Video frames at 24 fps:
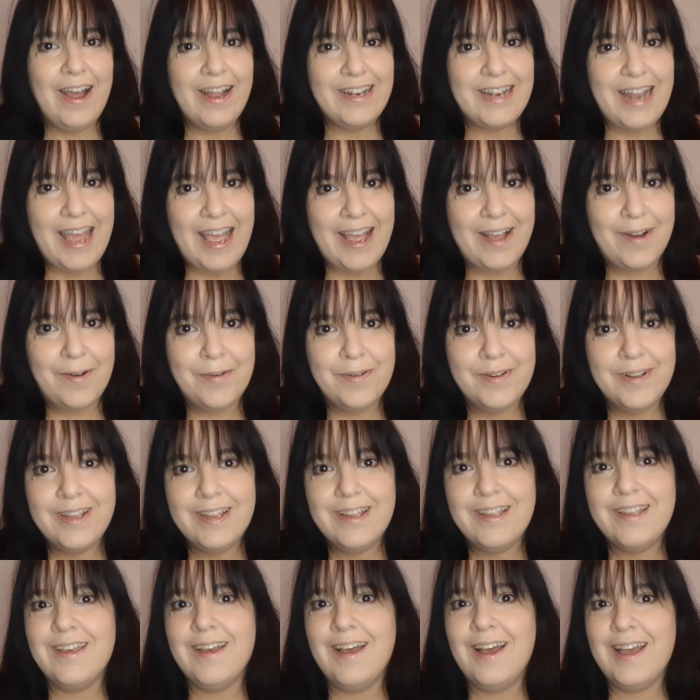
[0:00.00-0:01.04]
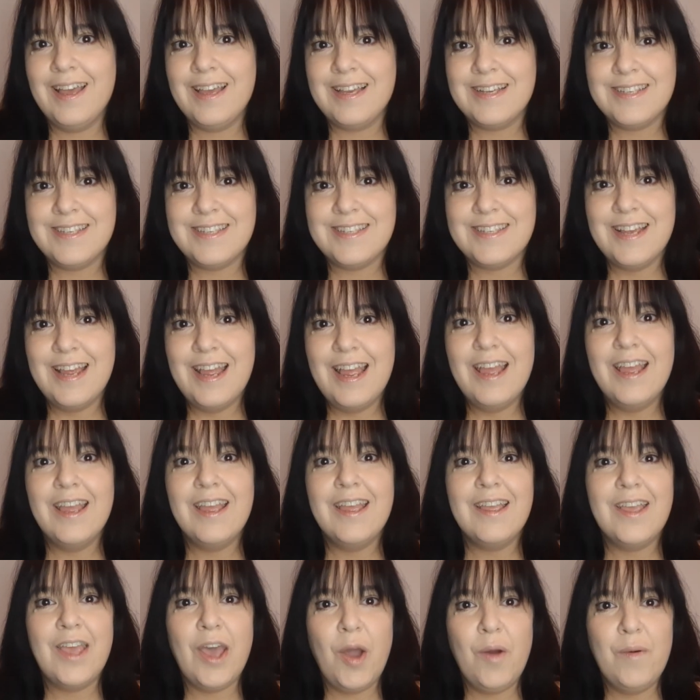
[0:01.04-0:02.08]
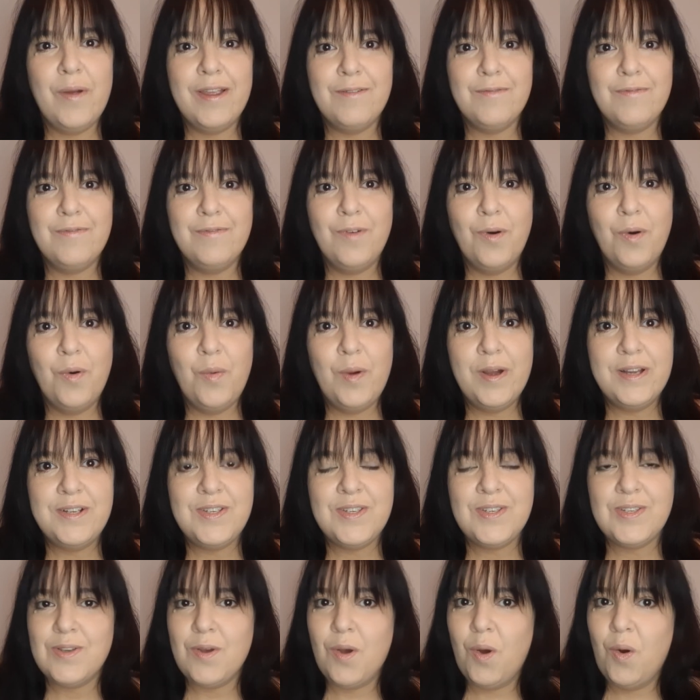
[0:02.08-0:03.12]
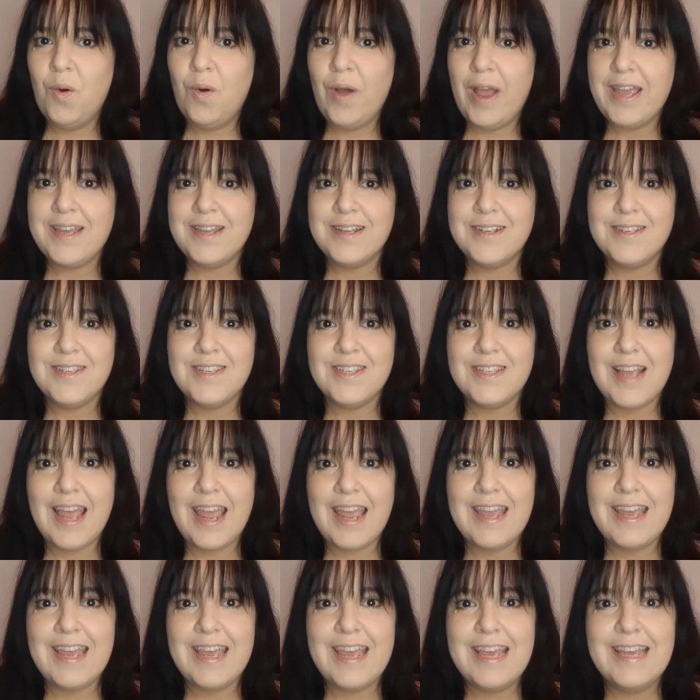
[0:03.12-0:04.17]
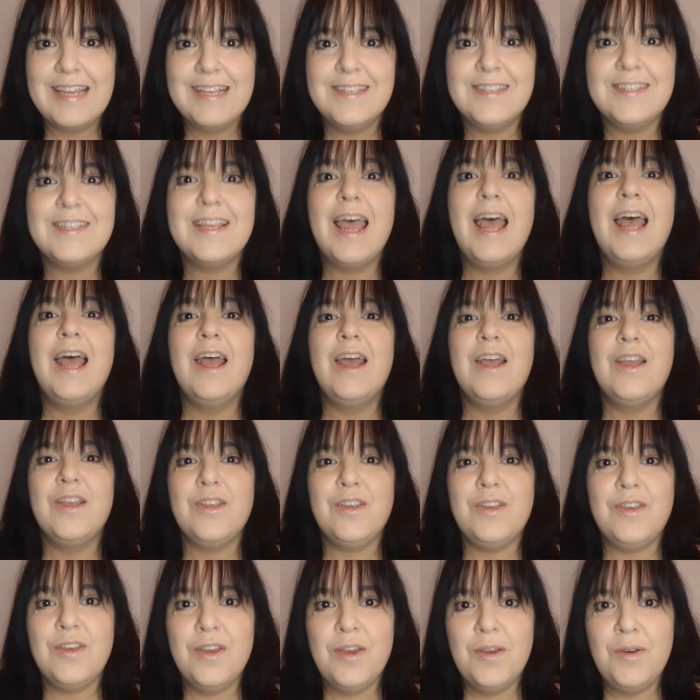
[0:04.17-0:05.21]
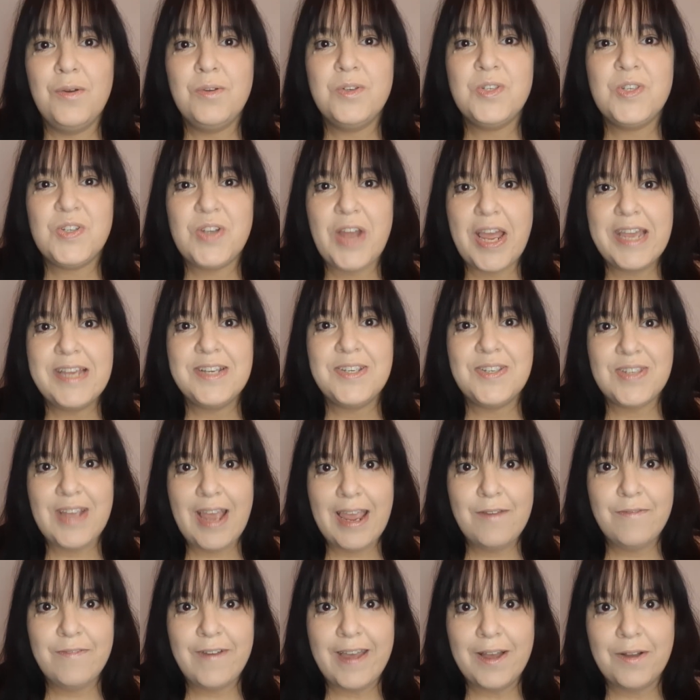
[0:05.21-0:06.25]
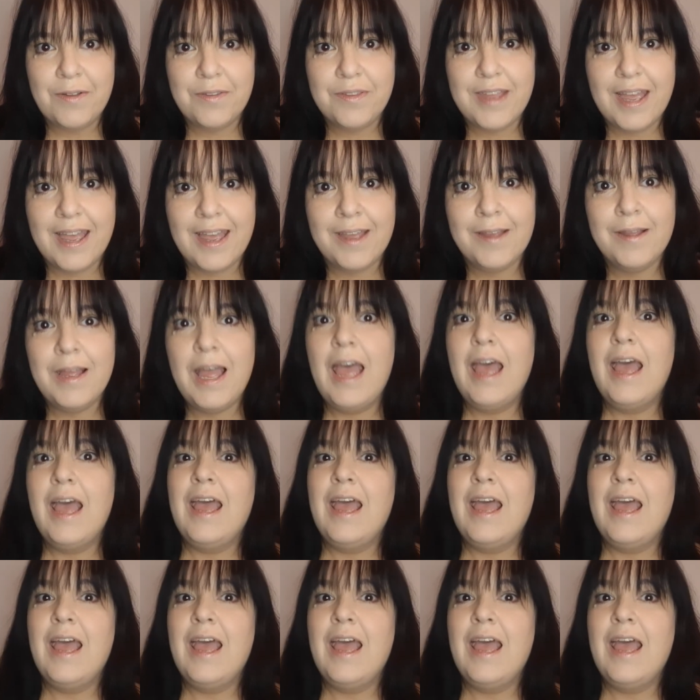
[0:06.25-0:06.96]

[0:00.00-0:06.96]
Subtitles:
Now, guys, going forwards, all I can say is you stay safe out there.